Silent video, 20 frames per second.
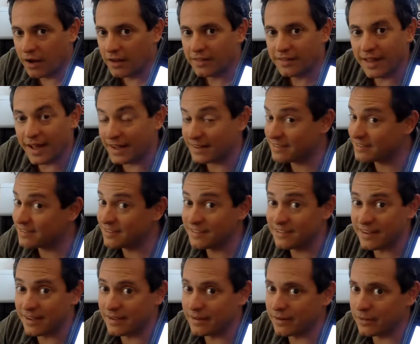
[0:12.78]
That's the
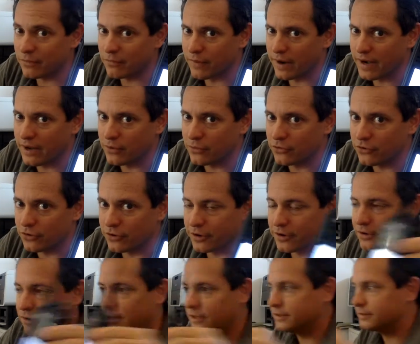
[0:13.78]
sound of the radio
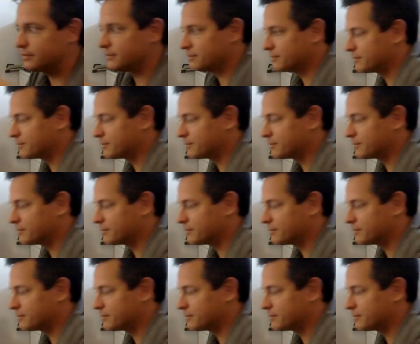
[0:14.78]
turning on.